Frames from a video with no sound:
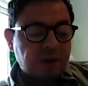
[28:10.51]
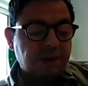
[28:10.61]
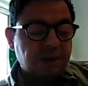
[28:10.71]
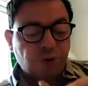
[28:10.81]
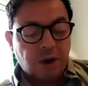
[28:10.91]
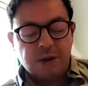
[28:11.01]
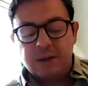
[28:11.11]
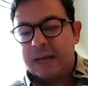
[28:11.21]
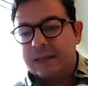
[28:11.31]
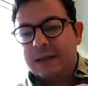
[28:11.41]
the
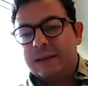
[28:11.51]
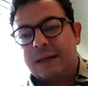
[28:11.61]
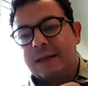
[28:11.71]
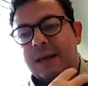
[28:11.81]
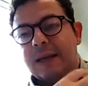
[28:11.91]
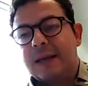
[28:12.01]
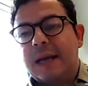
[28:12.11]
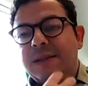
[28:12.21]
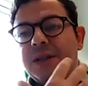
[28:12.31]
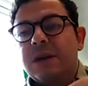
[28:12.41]
struggle, and the
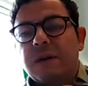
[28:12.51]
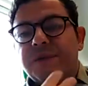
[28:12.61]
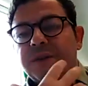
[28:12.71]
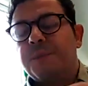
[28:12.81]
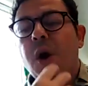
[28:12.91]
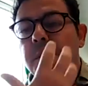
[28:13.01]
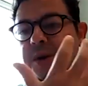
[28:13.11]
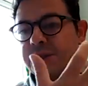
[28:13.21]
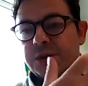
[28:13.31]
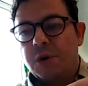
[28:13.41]
idea of the
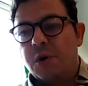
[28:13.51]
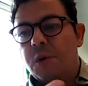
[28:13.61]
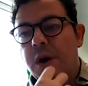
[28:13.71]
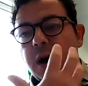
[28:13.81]
promise. You know,